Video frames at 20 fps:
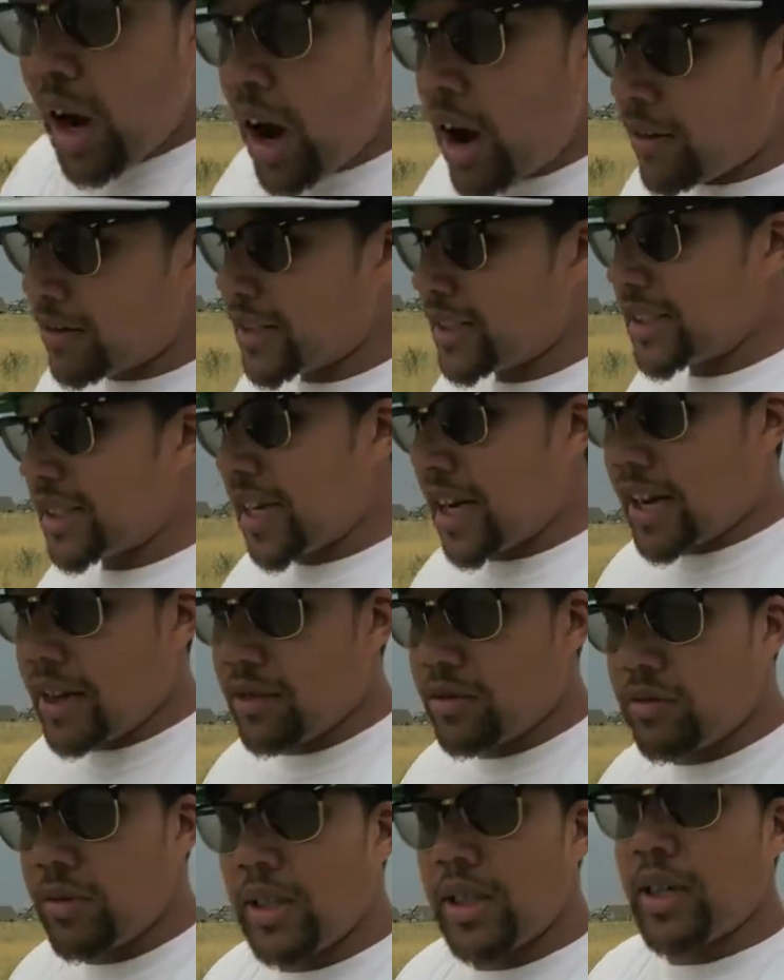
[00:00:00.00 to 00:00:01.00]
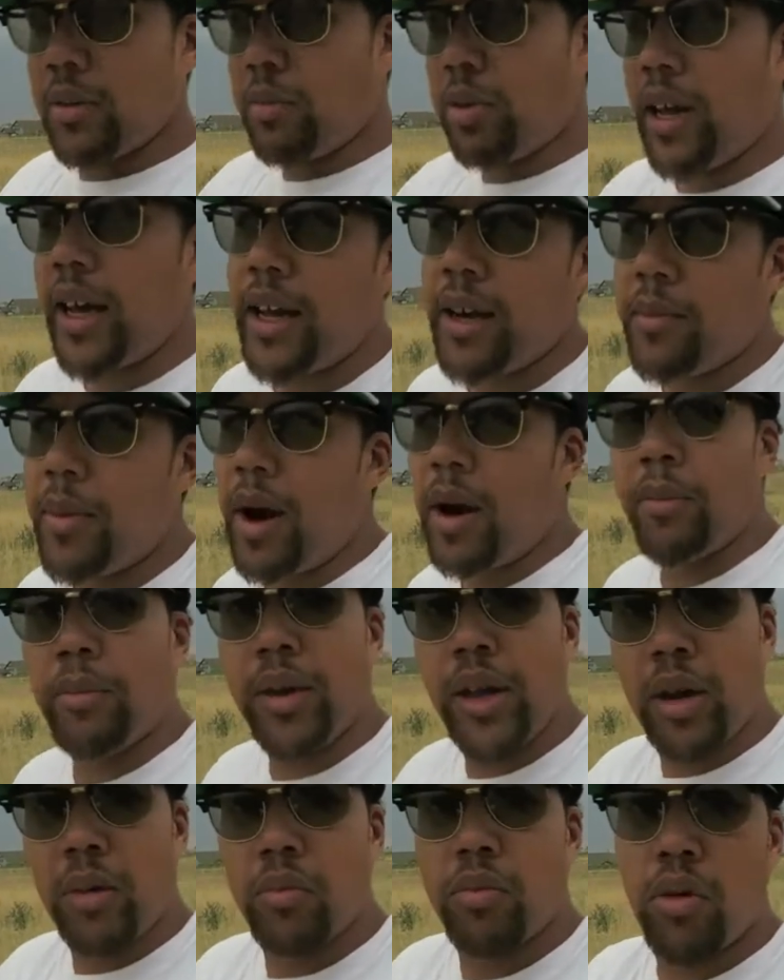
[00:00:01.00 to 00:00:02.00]
oftentimes we complain about
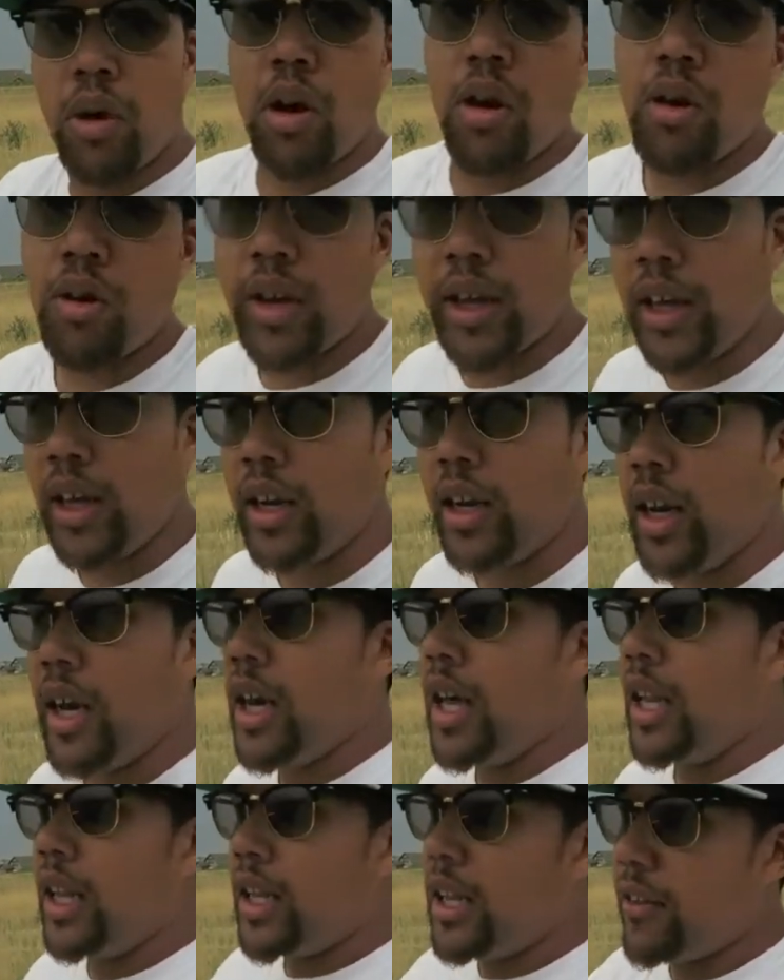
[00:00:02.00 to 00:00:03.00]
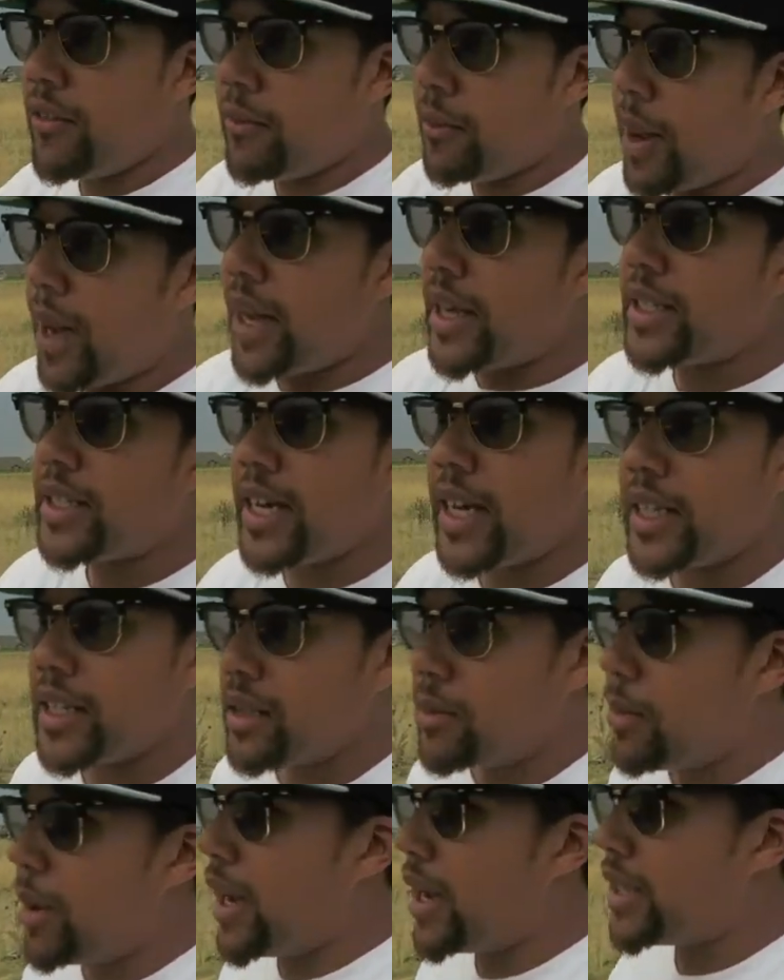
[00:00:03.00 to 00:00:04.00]
being broke and living paycheck
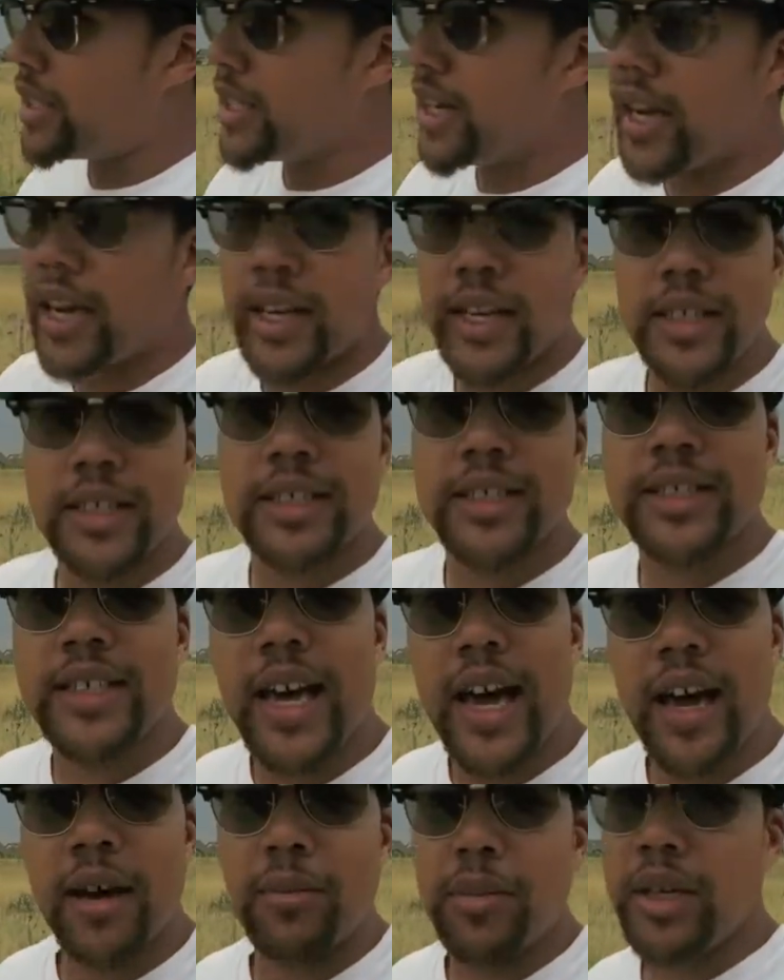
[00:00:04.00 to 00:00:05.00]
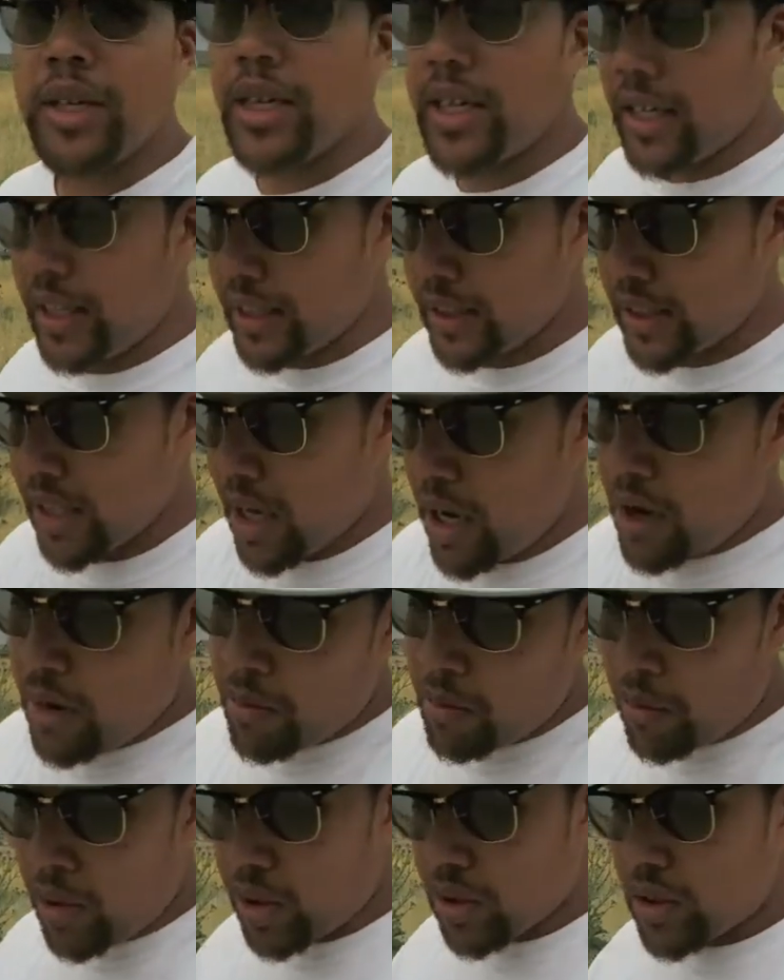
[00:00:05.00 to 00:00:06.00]
to paycheck and it's sad because
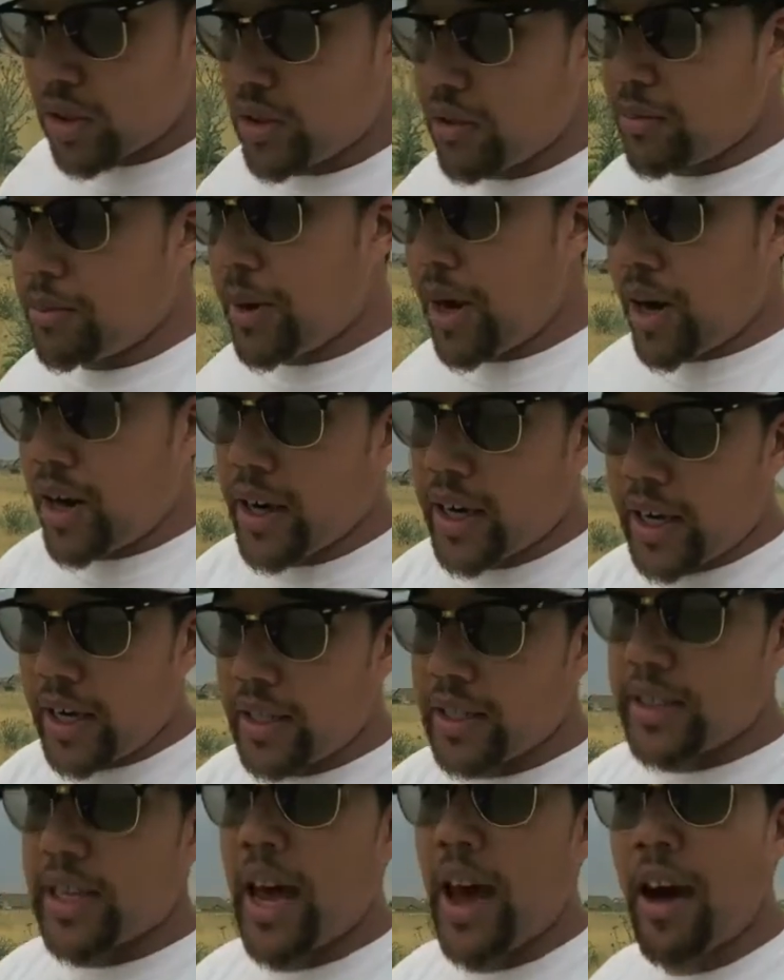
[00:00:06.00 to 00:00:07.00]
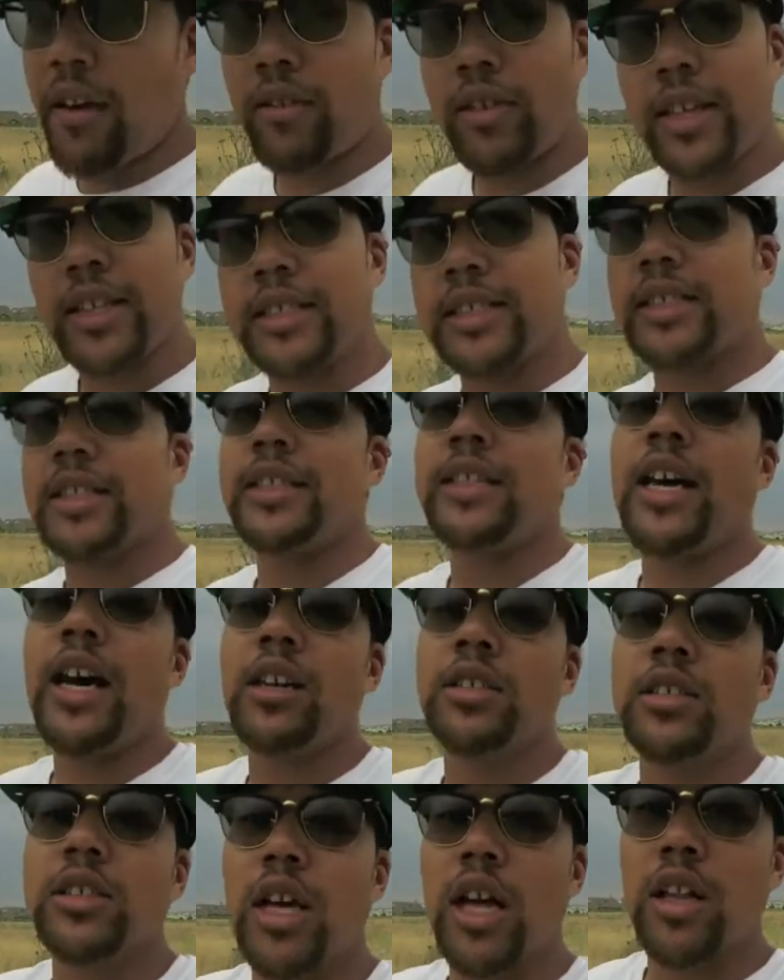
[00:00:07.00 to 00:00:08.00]
most of Americans have less than a
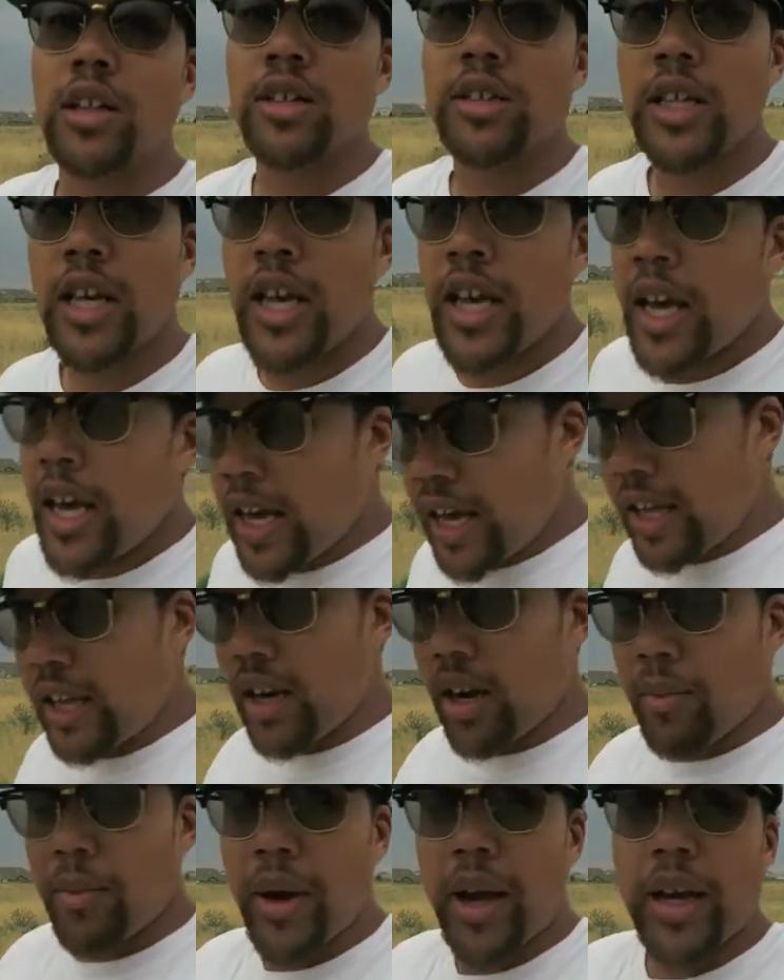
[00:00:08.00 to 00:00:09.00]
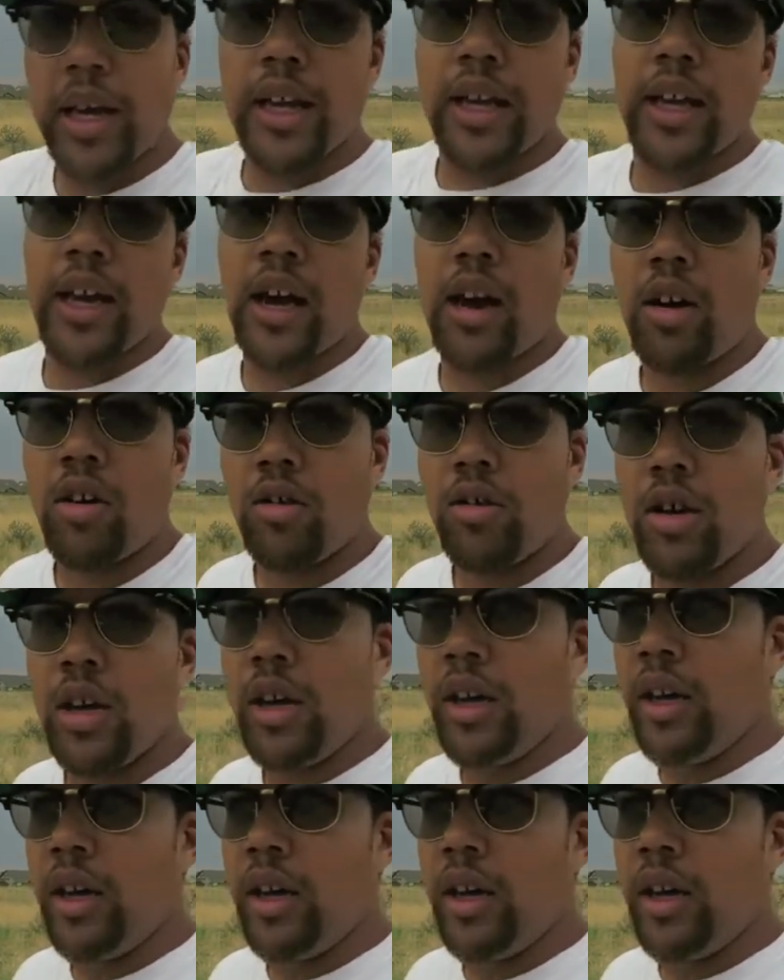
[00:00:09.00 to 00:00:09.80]
thousand dollars in their bank account